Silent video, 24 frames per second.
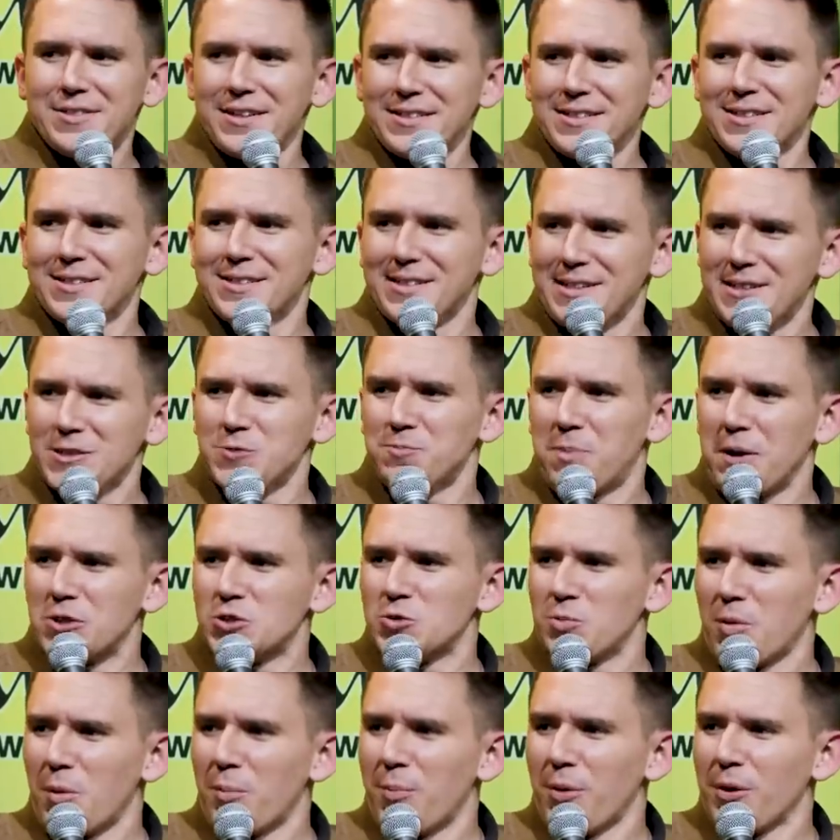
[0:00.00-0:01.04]
think the least
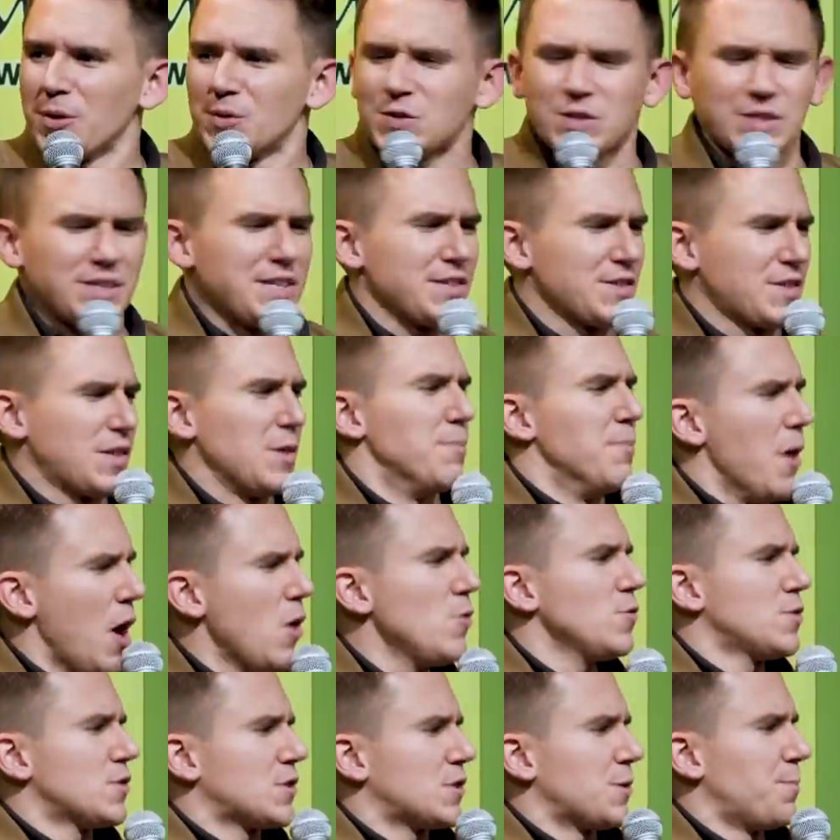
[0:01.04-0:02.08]
punchable person is the
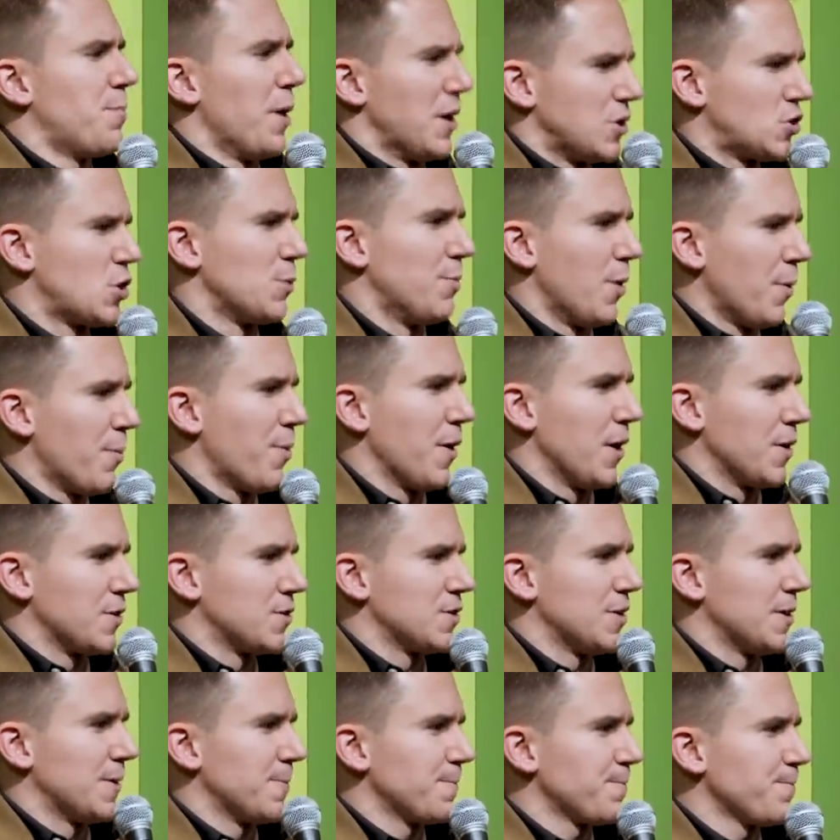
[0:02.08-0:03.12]
most punchable
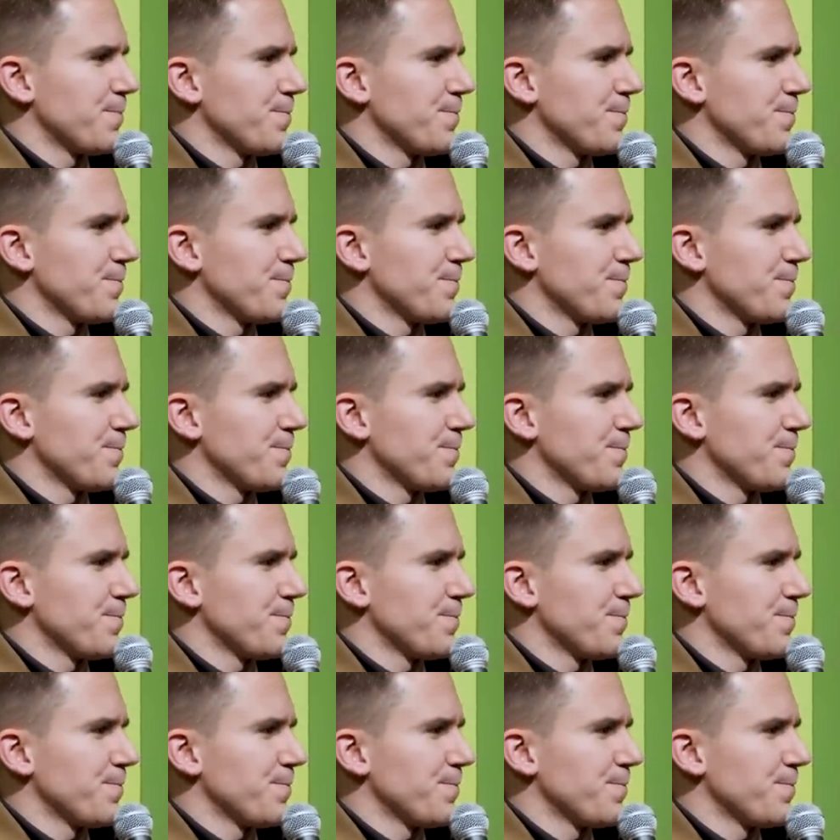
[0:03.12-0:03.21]
person.